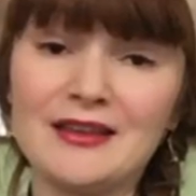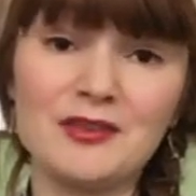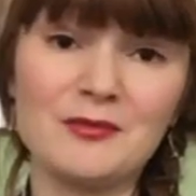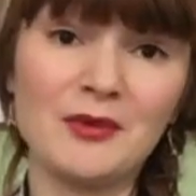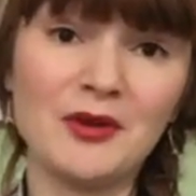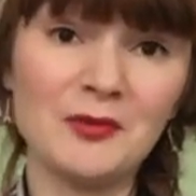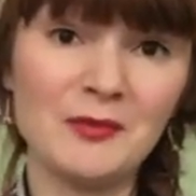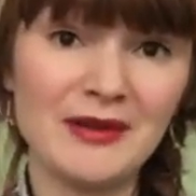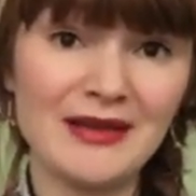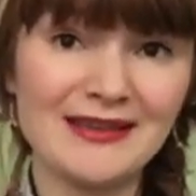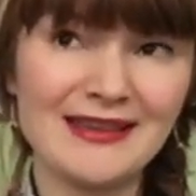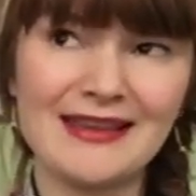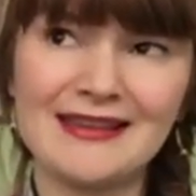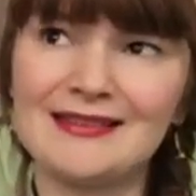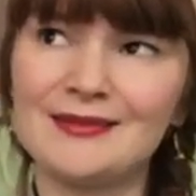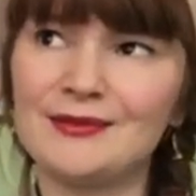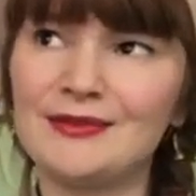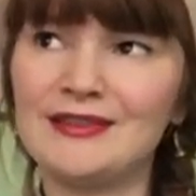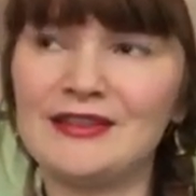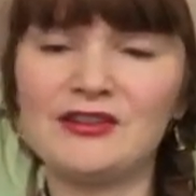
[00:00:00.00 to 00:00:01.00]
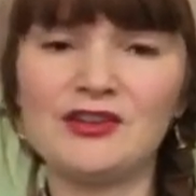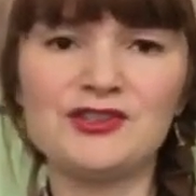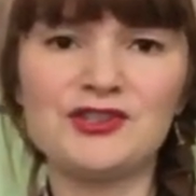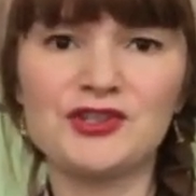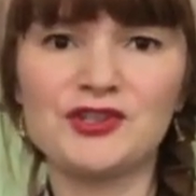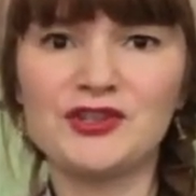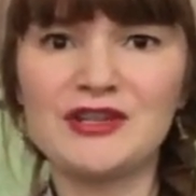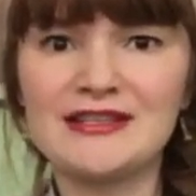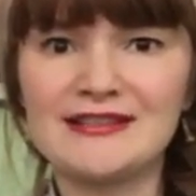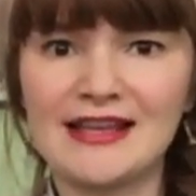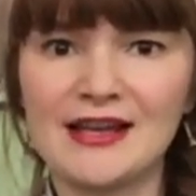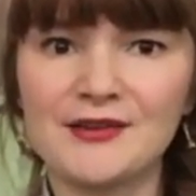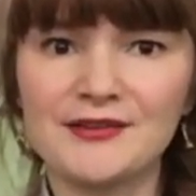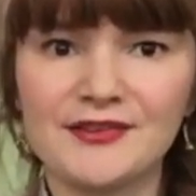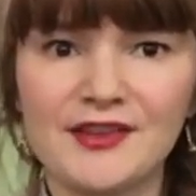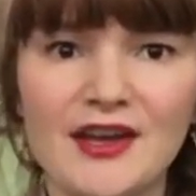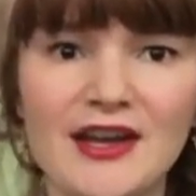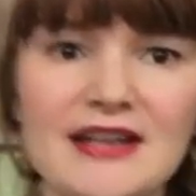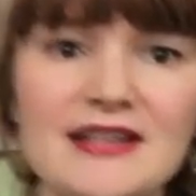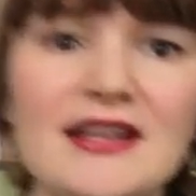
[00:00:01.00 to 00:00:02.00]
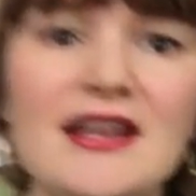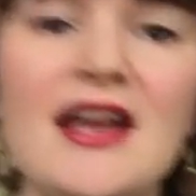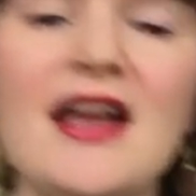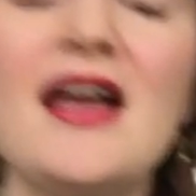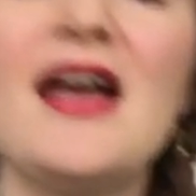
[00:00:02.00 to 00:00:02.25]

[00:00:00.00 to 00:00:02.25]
at the moment. I think it's 0 degrees outside.